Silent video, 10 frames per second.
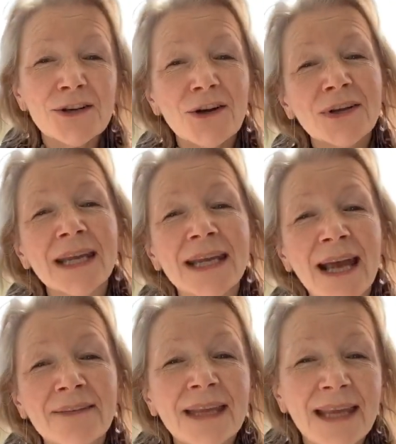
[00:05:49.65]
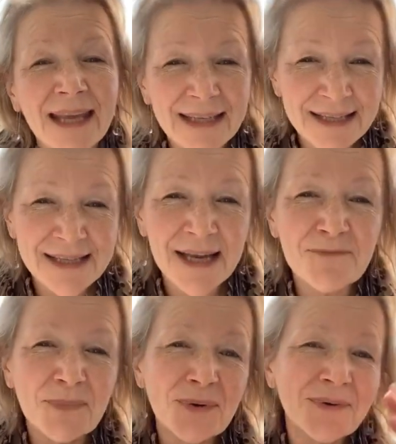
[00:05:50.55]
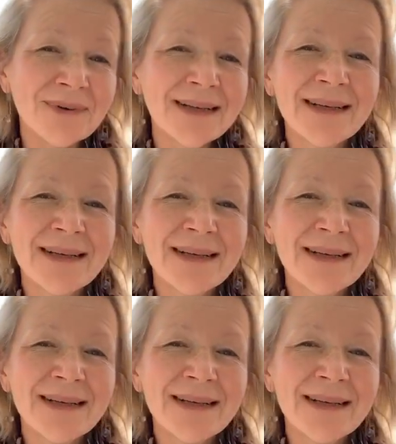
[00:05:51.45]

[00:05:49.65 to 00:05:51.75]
looking at the inner temple